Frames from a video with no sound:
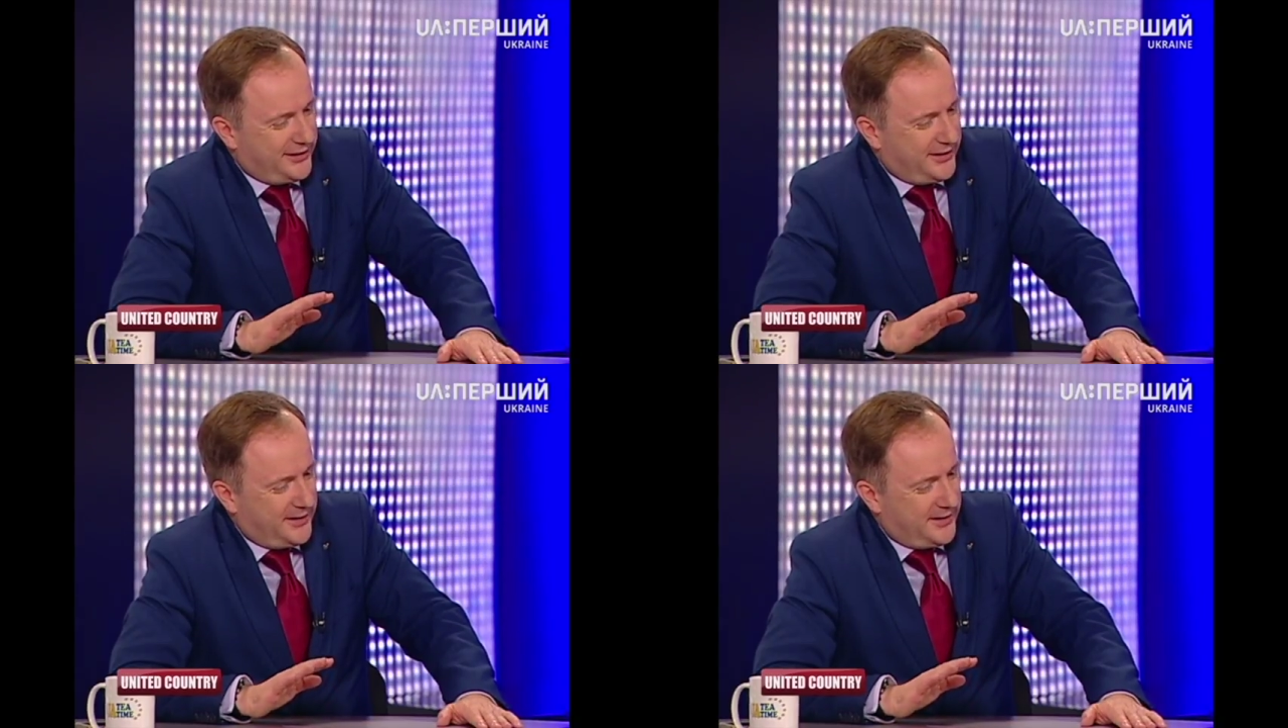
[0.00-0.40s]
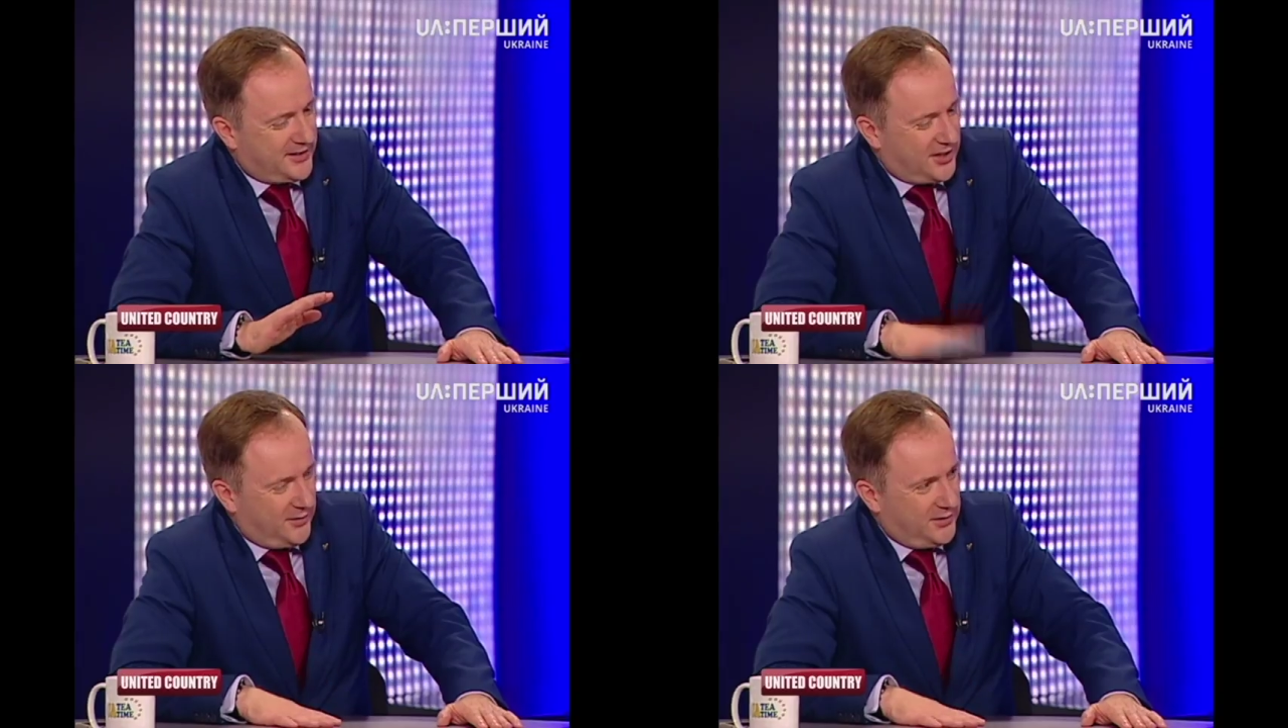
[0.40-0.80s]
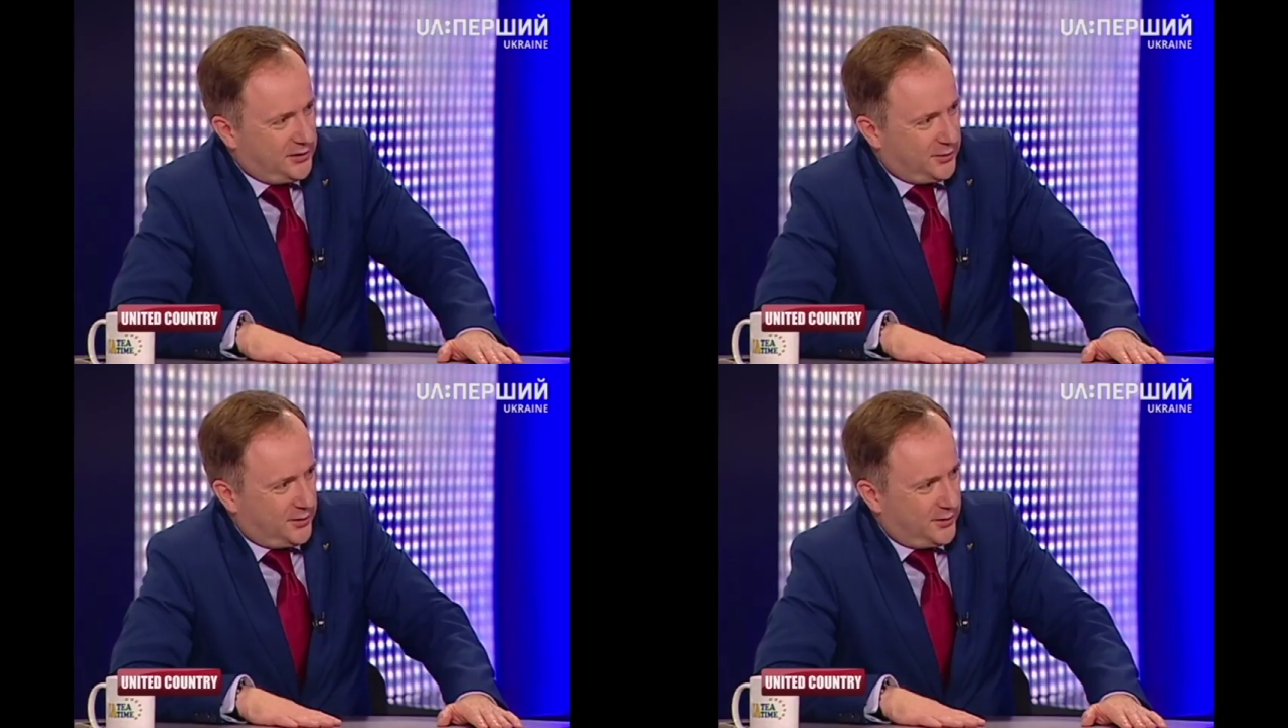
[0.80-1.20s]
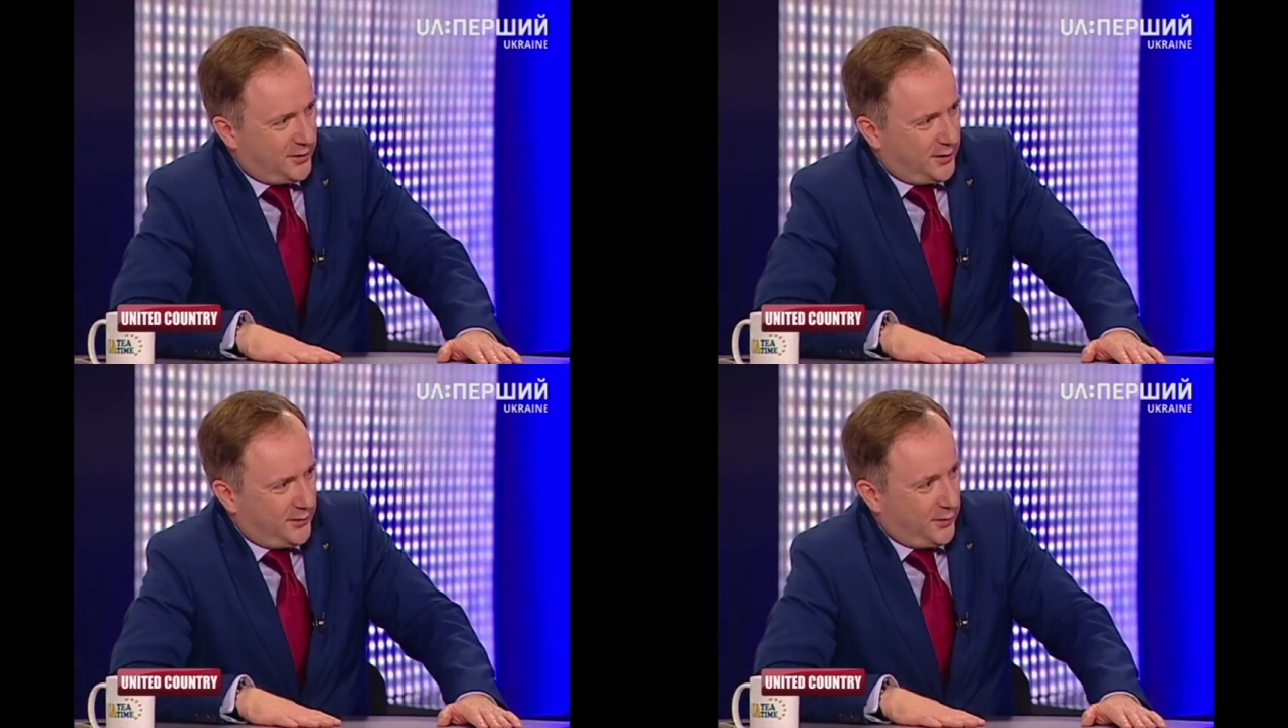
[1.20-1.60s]
the chef
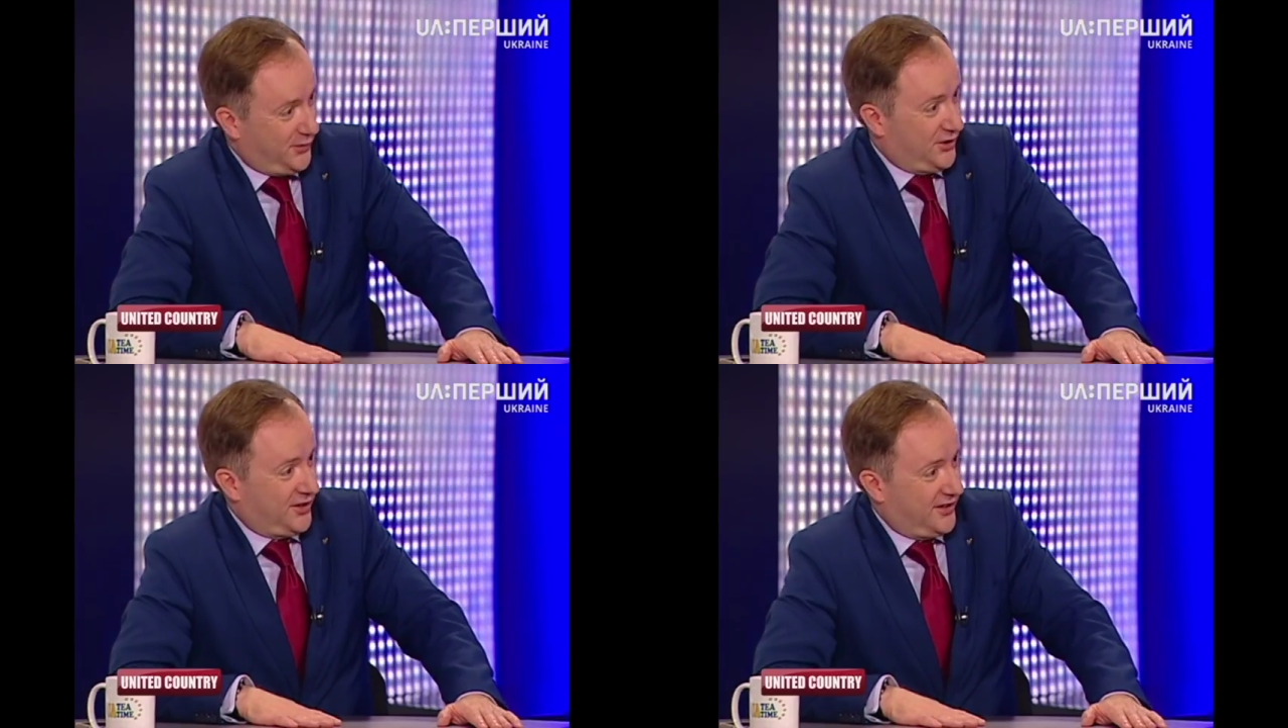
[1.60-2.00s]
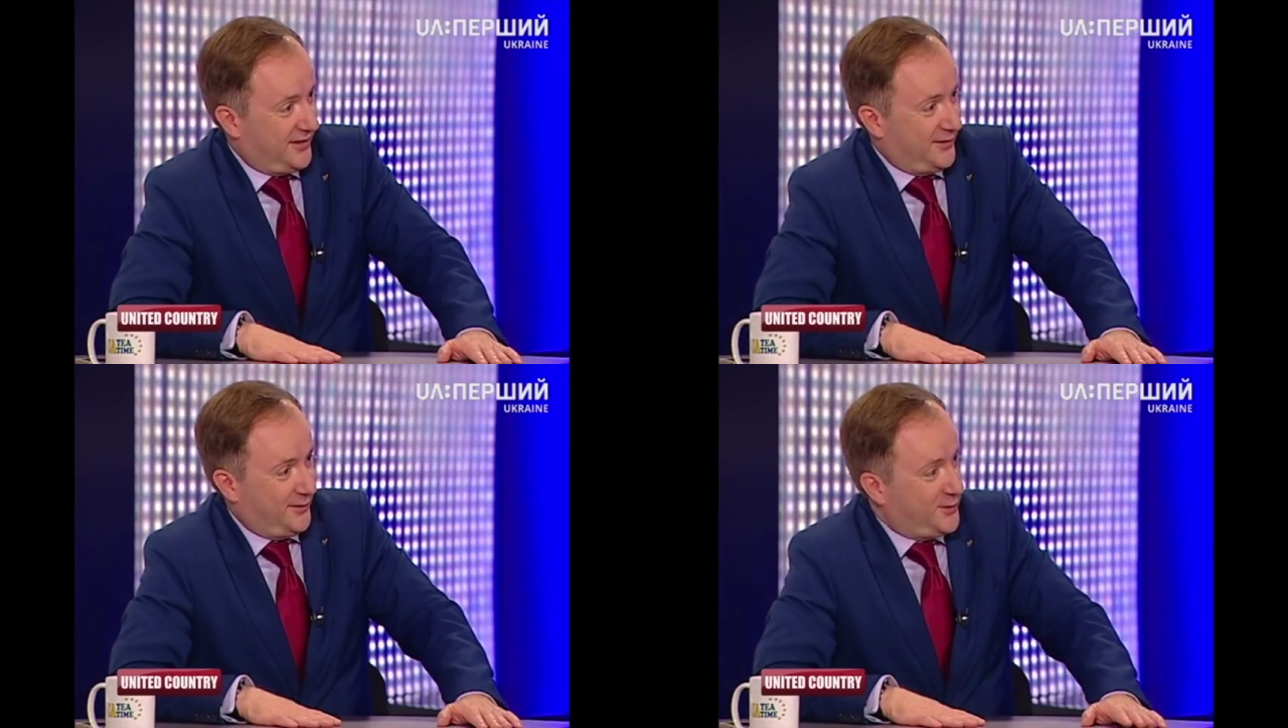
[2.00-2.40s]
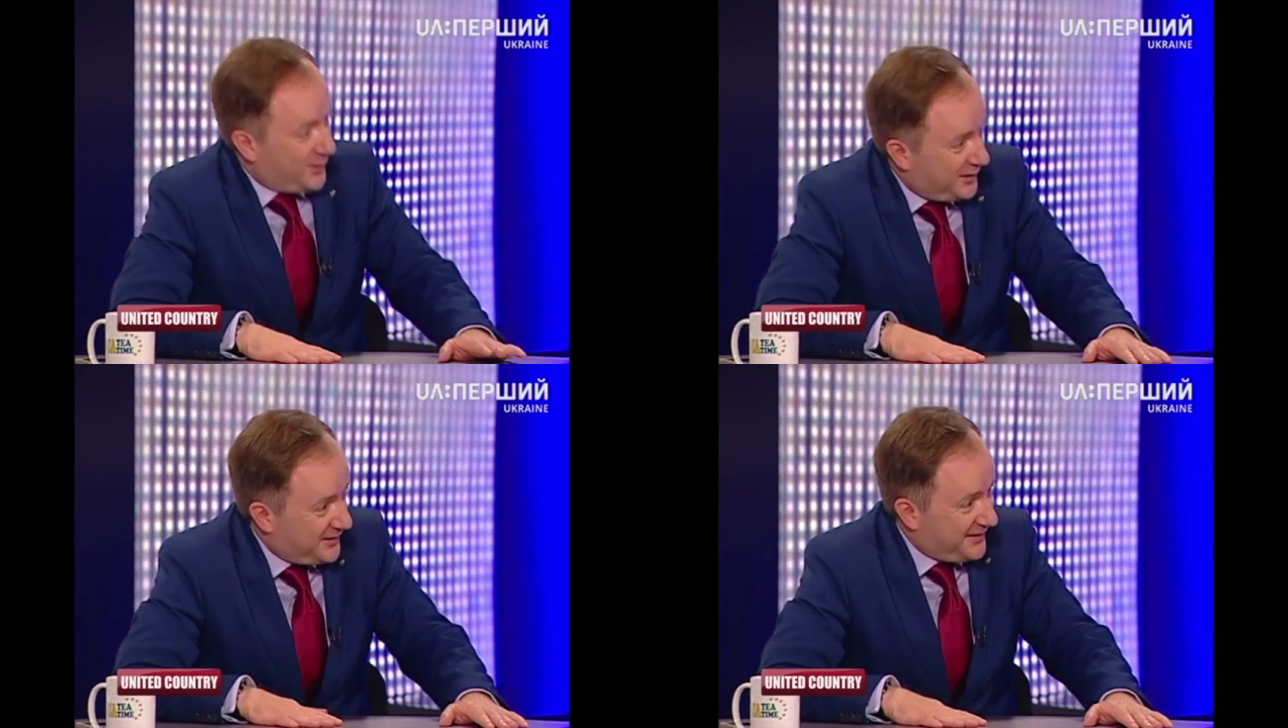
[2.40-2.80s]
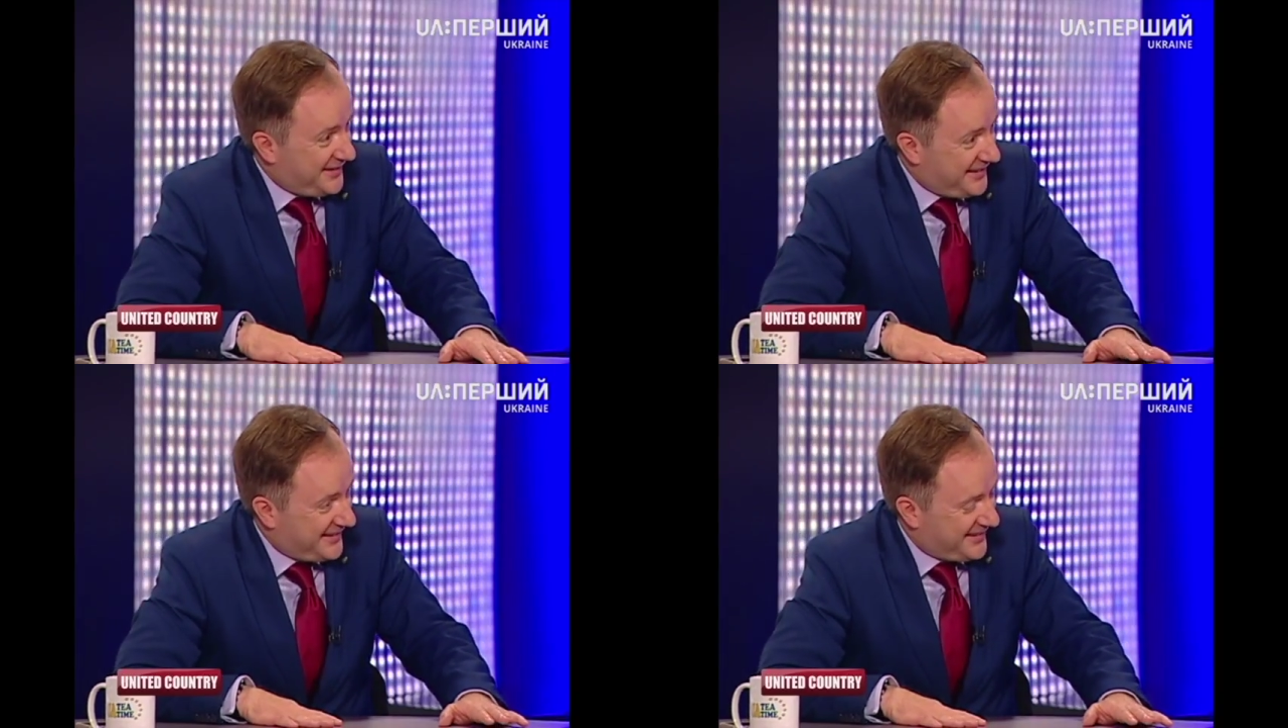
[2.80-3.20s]
editor of Officiel Ukraine.
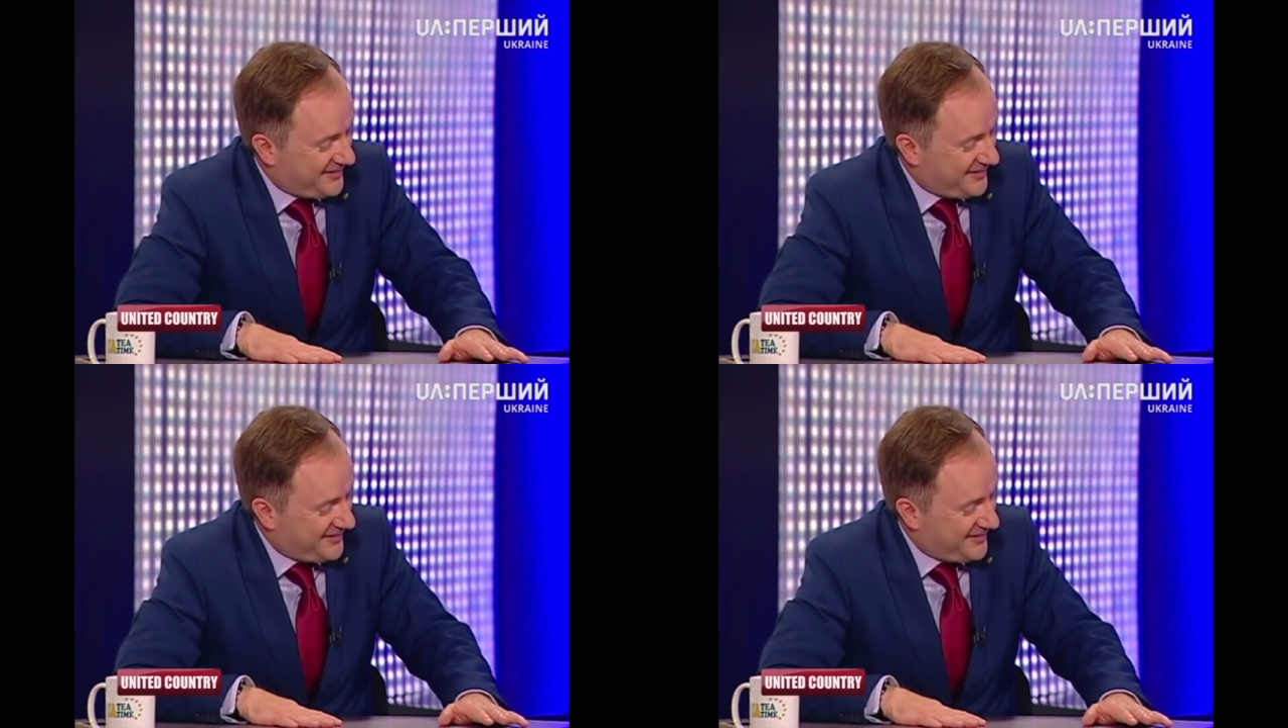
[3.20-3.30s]
Yeah.